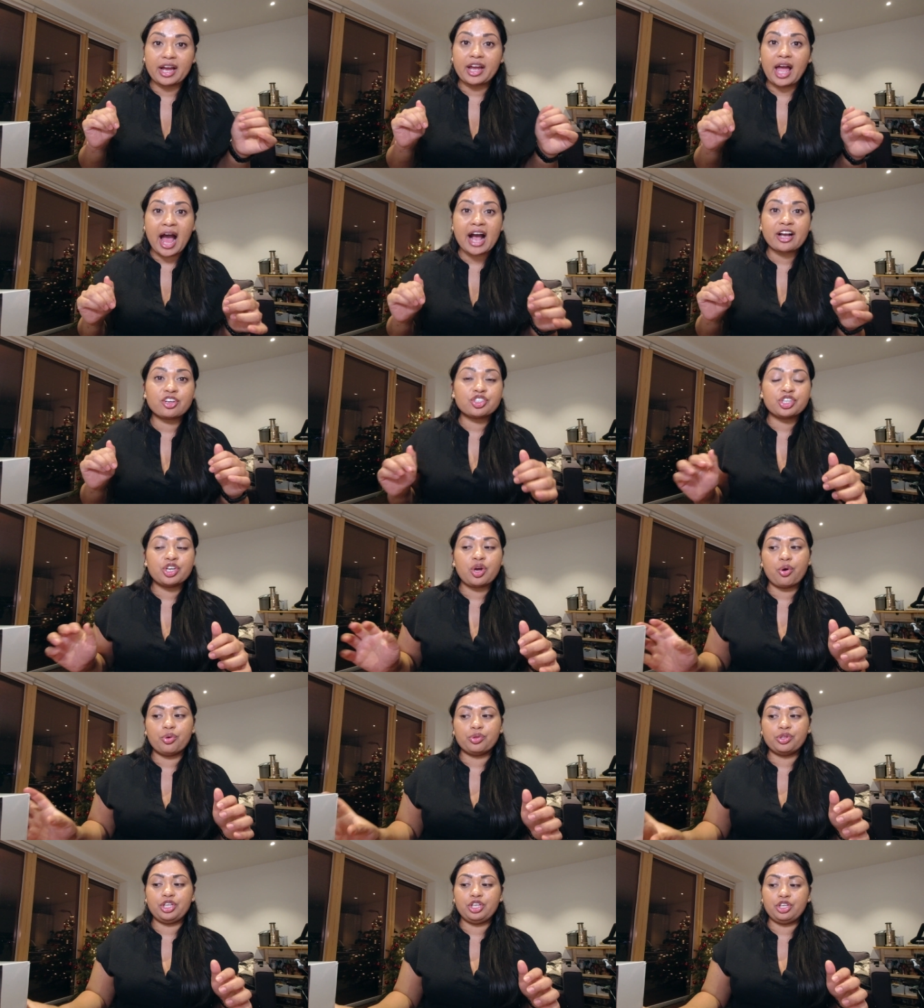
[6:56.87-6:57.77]
I actually
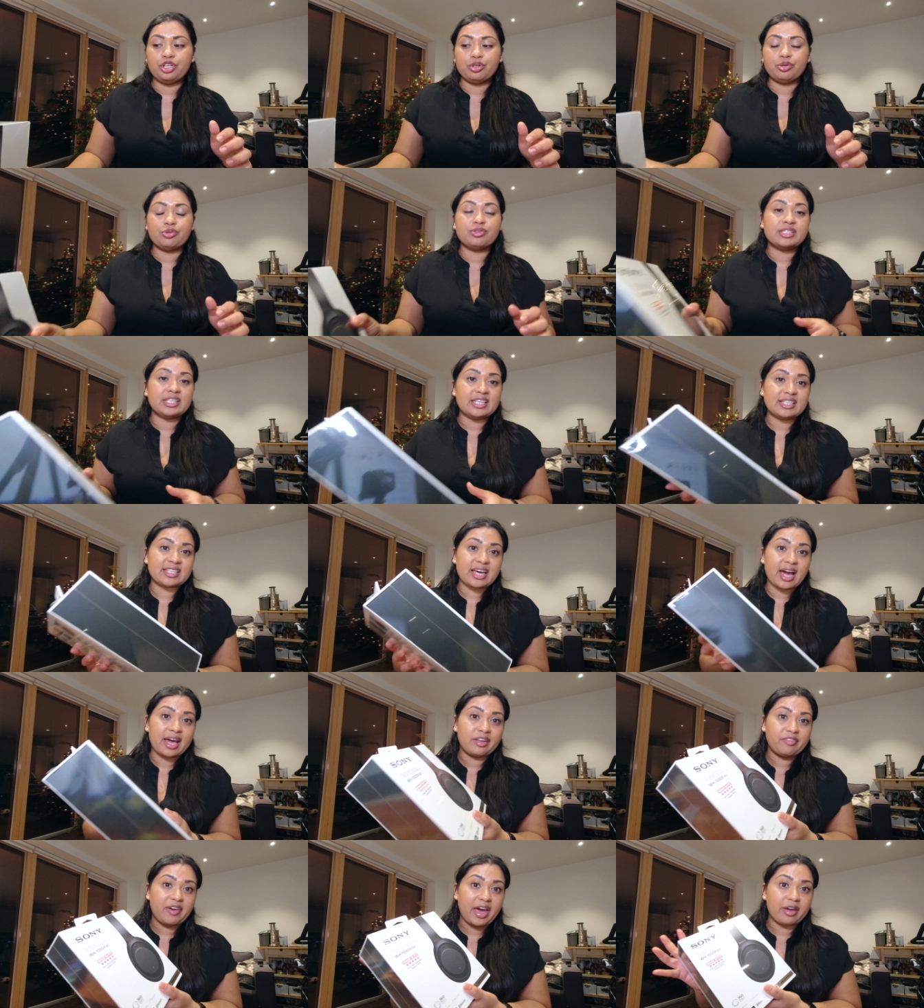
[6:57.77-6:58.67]
only use these kind of